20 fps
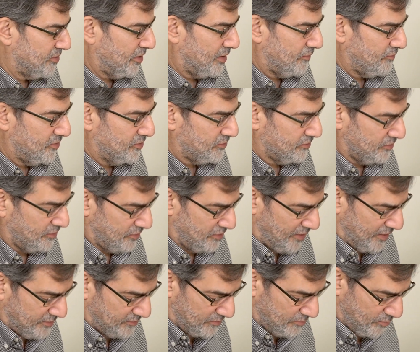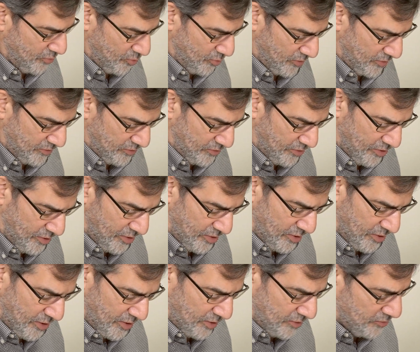but obviously that's important.
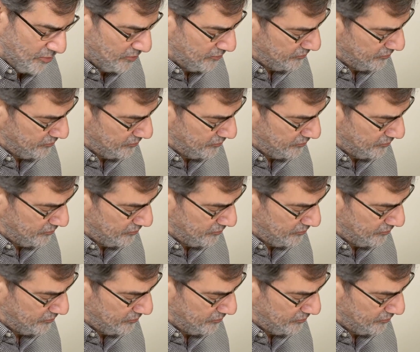And